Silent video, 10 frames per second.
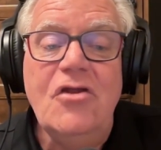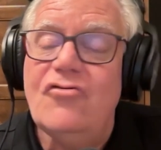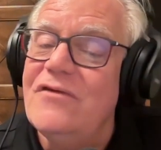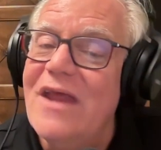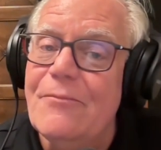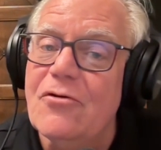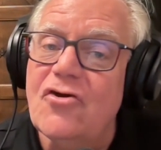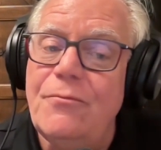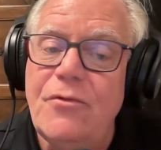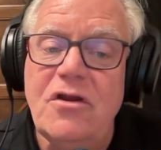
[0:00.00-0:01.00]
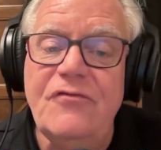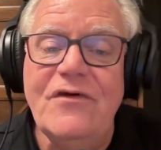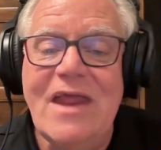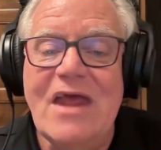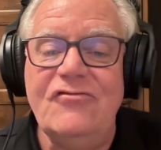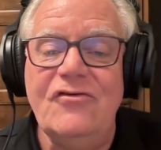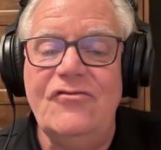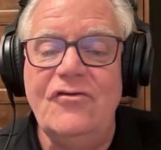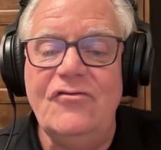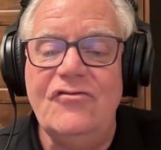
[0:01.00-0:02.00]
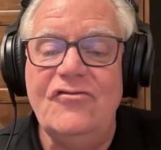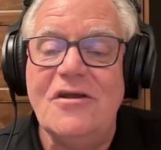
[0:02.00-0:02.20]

to enable community financial institutions to